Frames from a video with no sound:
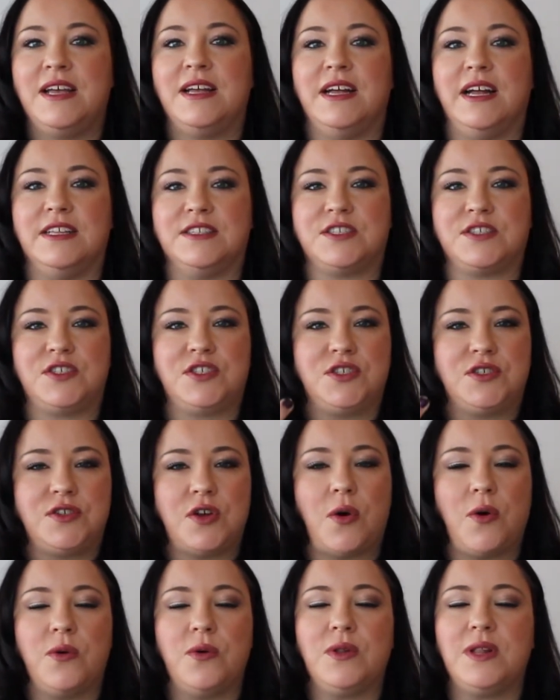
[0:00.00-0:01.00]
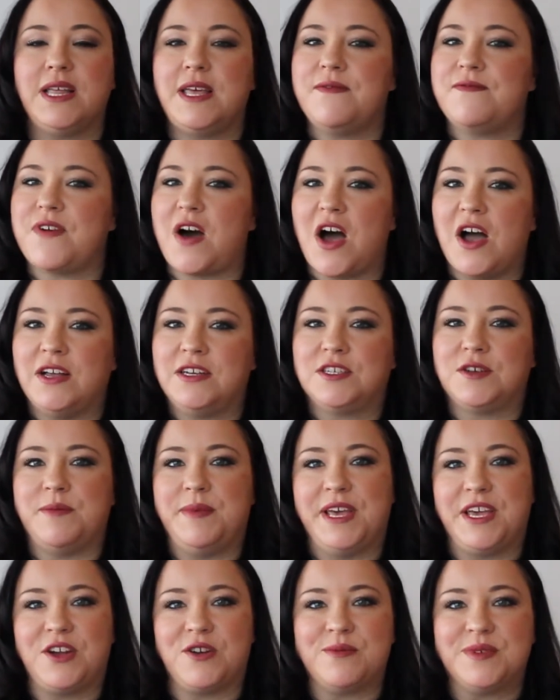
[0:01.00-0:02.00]
It's totally fine to
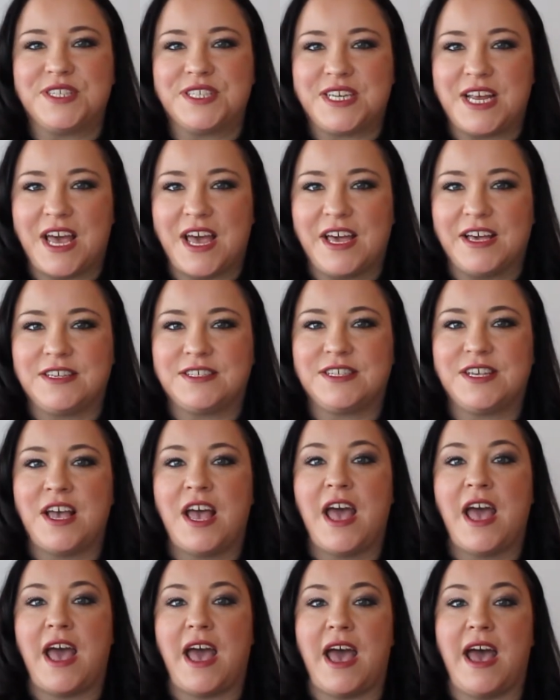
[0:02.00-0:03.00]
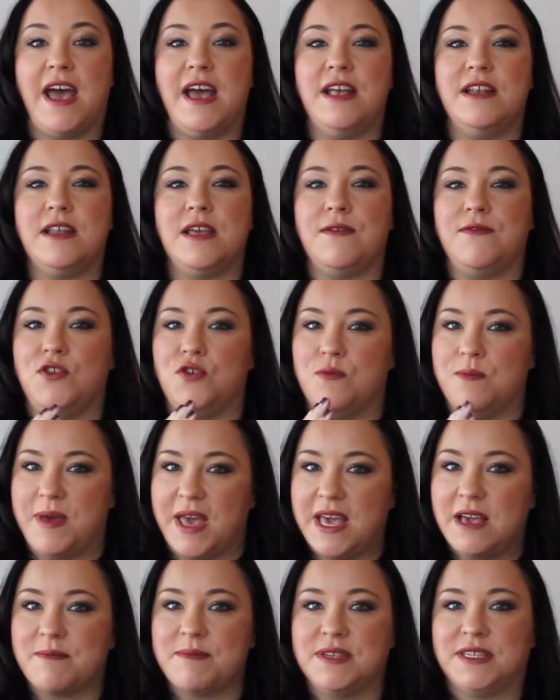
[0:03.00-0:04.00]
make your mistakes, and if you
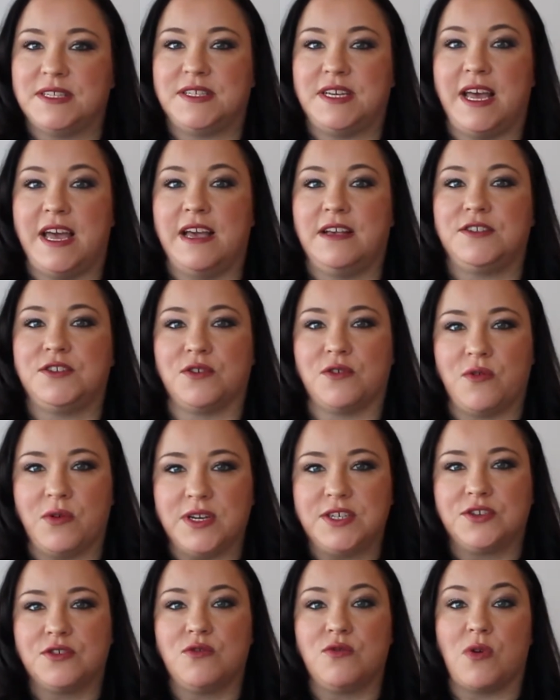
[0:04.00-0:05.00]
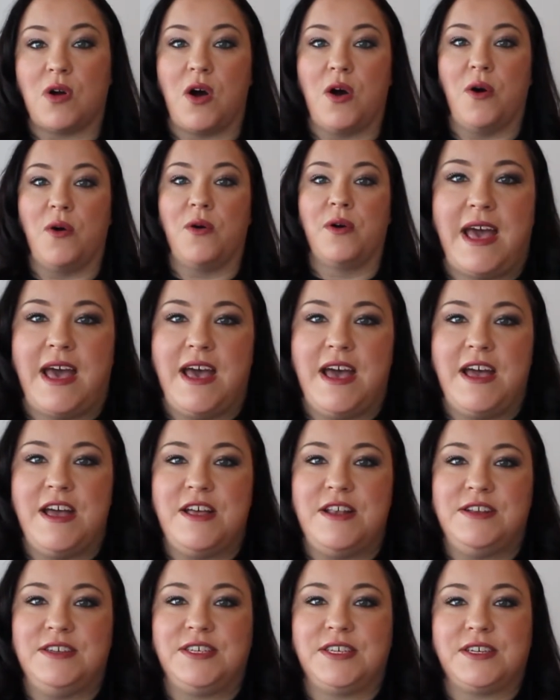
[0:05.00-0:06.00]
make mistakes, you're going to grow,
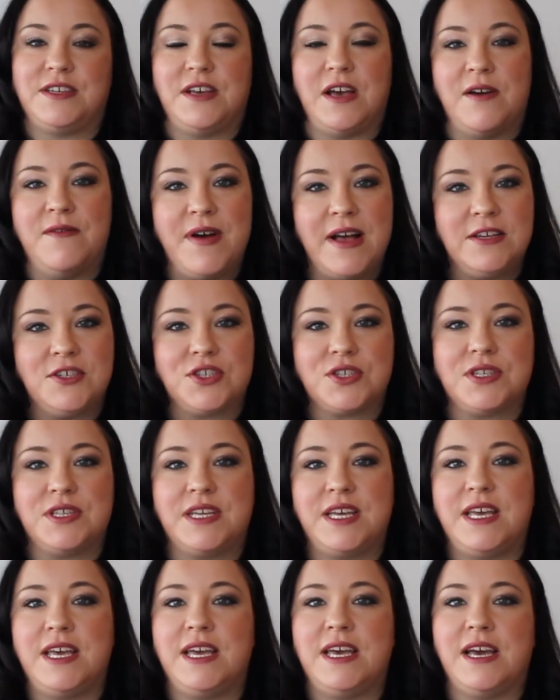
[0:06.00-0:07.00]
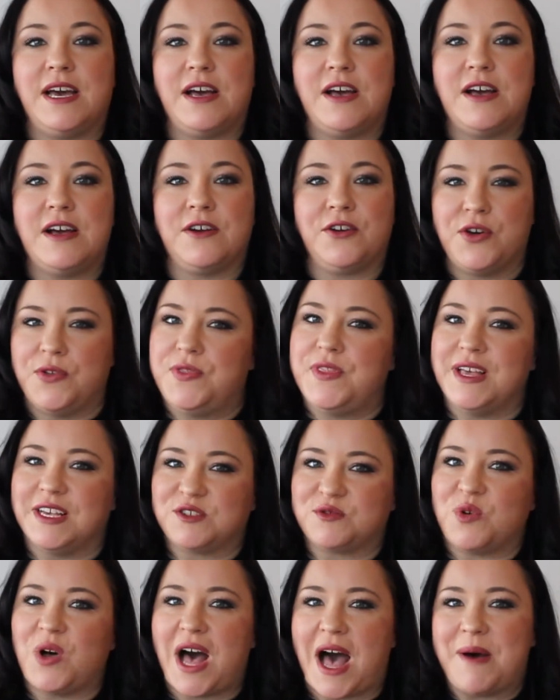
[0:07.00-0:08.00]
and eventually good things
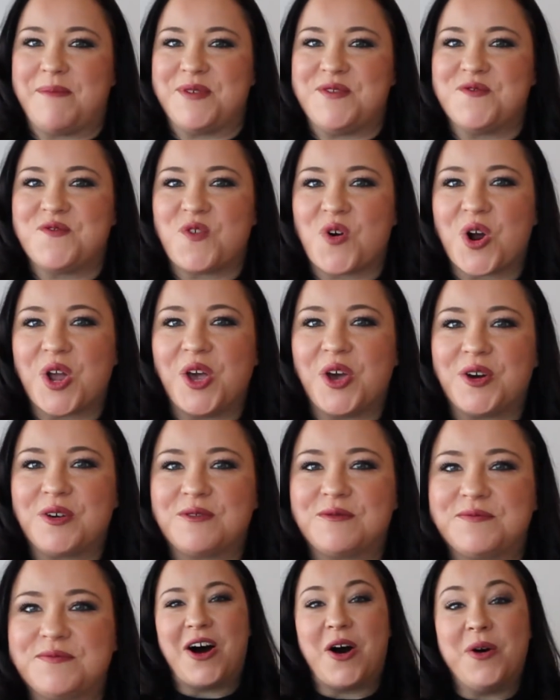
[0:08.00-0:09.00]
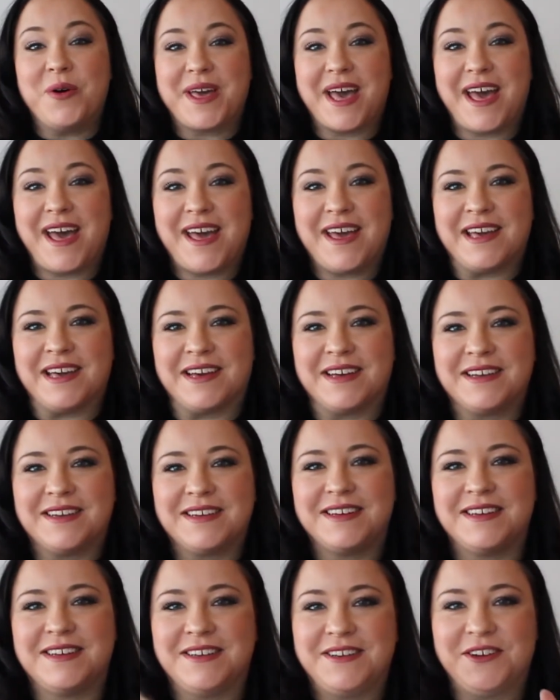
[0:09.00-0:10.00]
will happen for you. Okay,
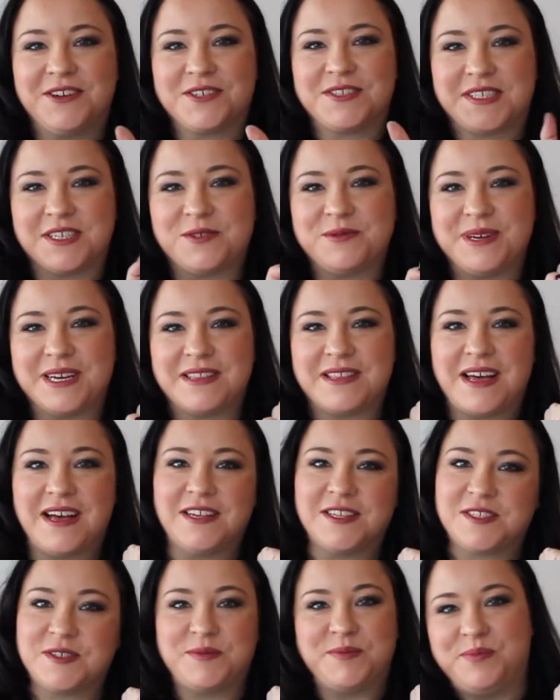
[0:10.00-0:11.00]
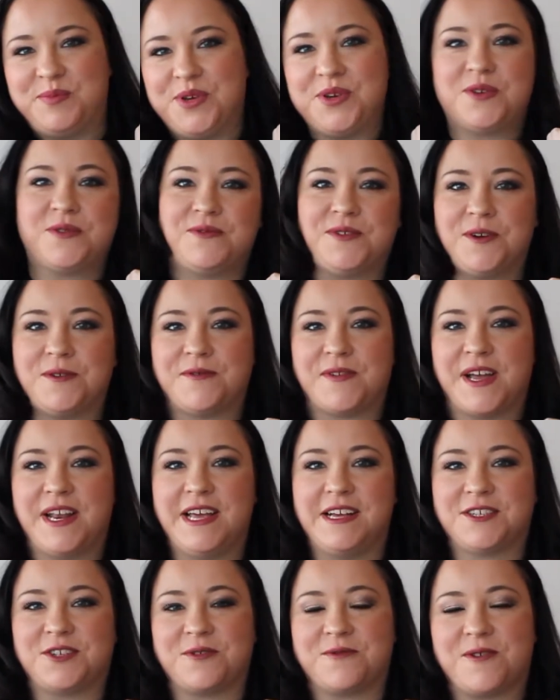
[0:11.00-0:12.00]
you're still with us, beautiful
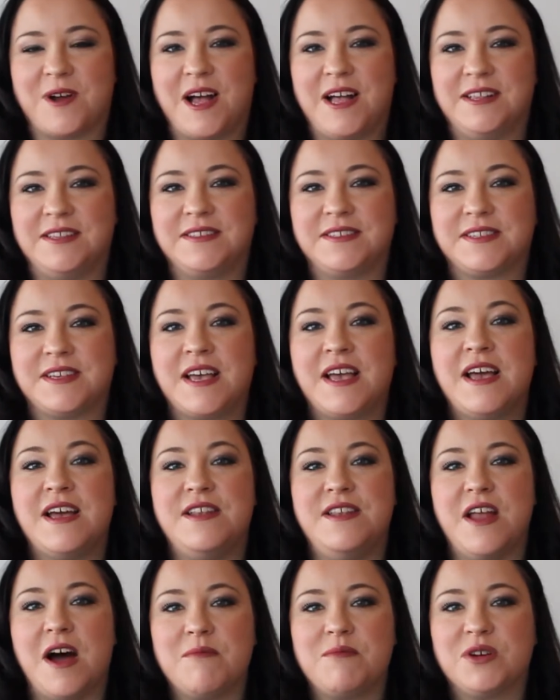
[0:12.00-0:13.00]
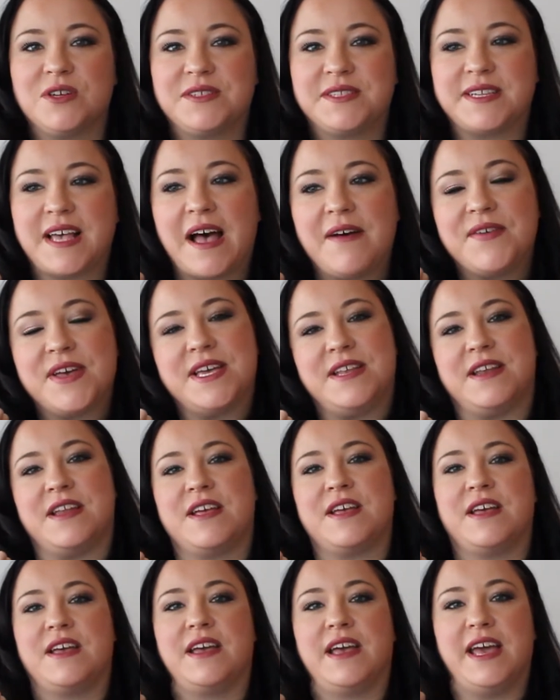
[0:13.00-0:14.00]
financial friends. Number 7,
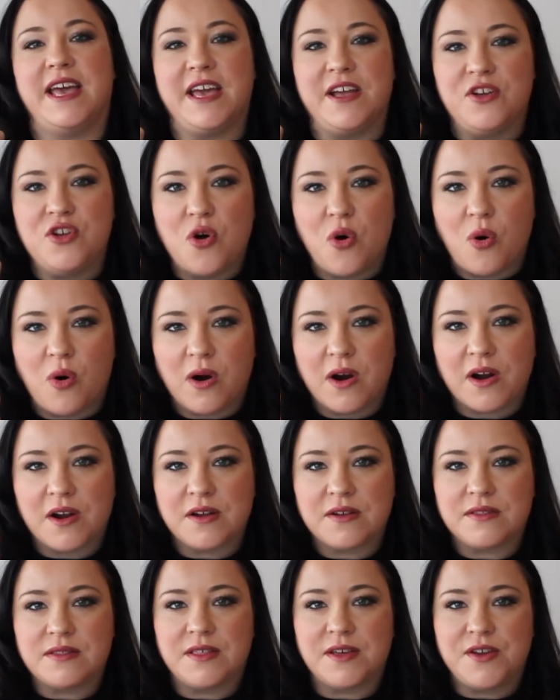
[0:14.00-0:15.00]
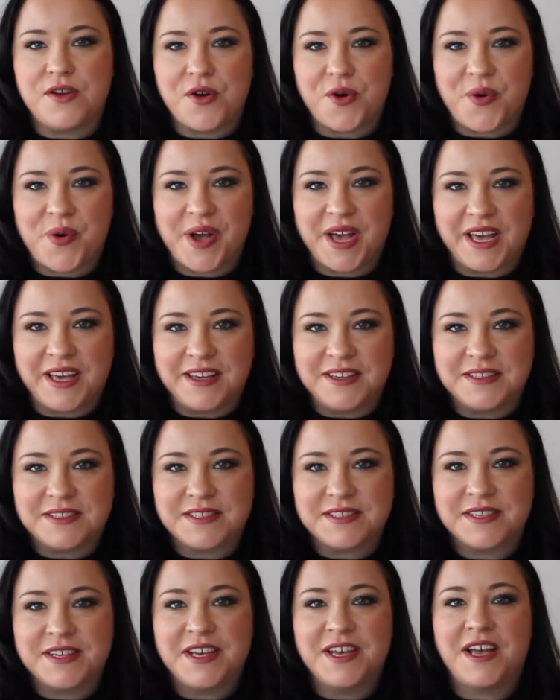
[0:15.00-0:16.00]
ignore the
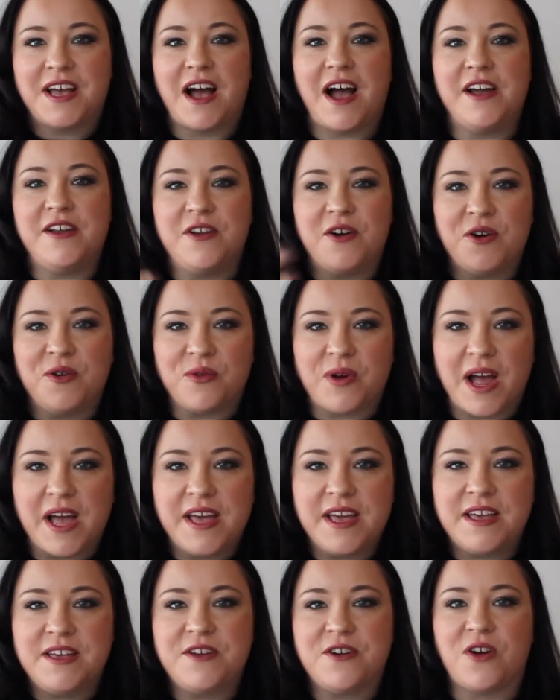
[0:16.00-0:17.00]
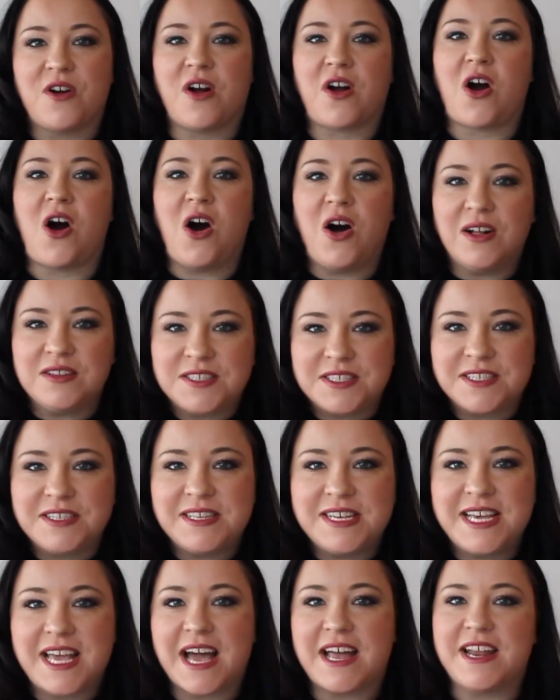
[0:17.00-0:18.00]
noise. I know, right? You're
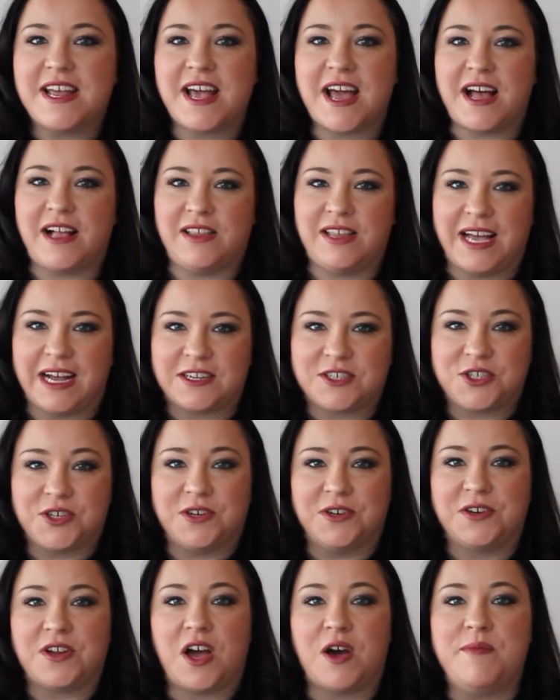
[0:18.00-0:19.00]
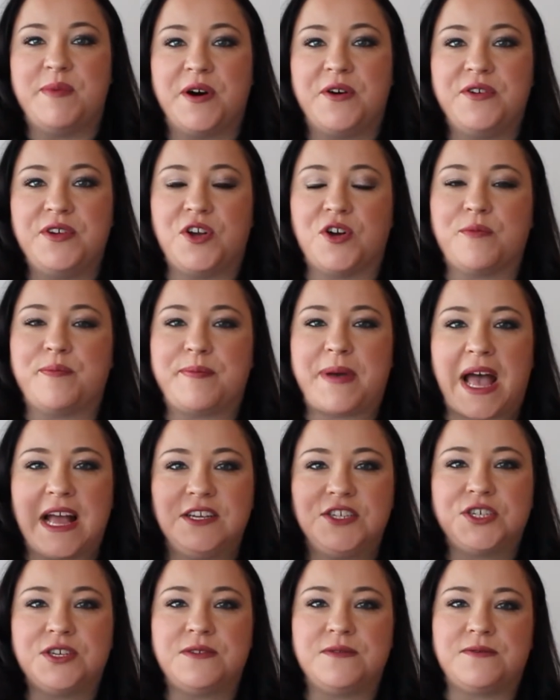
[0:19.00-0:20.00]
constantly getting lectured about your
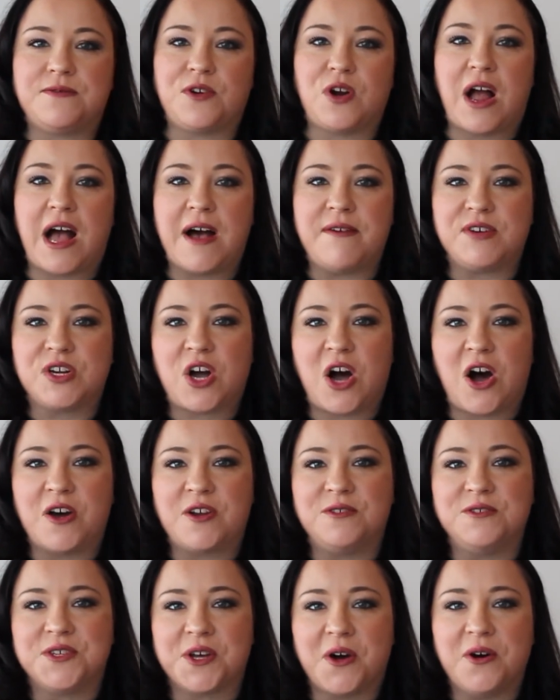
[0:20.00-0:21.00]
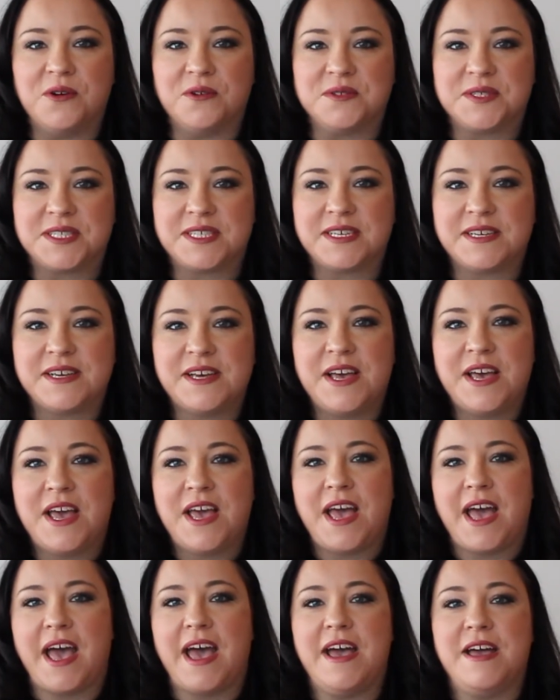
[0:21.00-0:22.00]
penchant for avocado toast
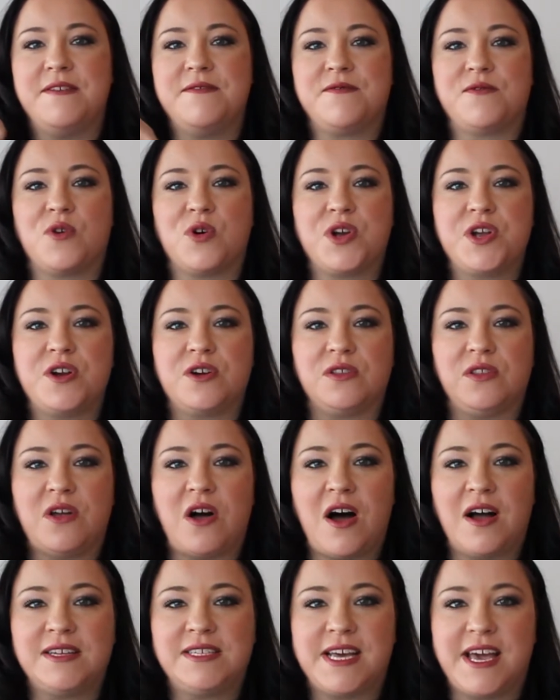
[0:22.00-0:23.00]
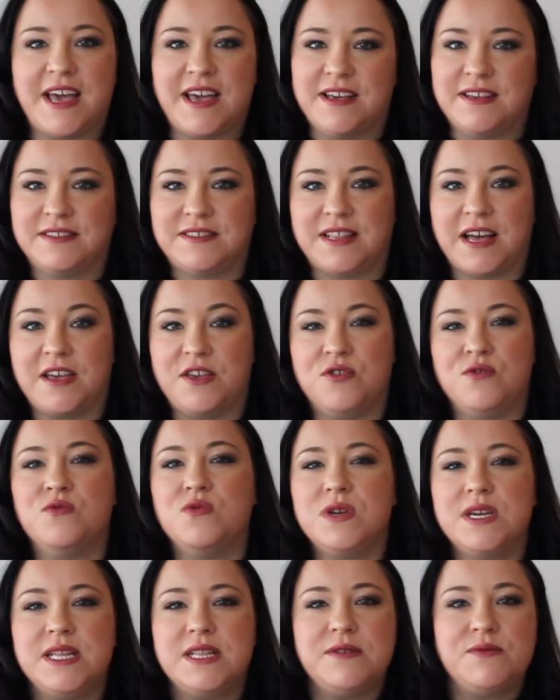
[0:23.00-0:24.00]
and for your lattes that you
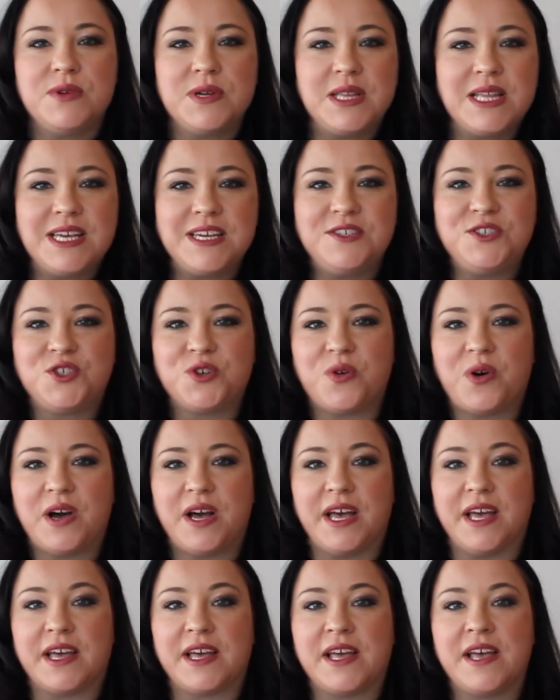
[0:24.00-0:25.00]
really enjoy.